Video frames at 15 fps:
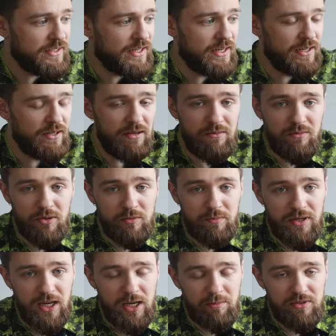I won't
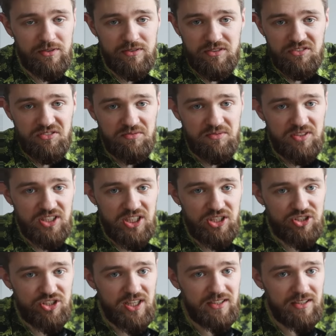be able to see
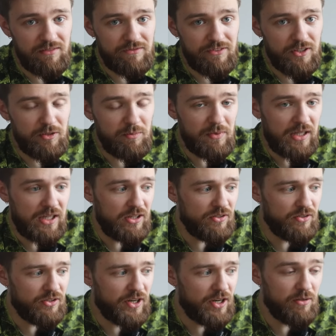shit in front of me,
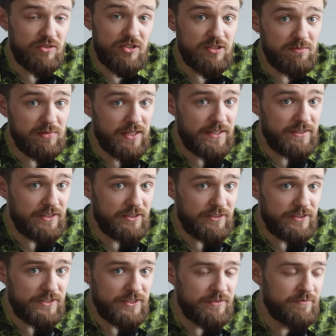or I will just blind others.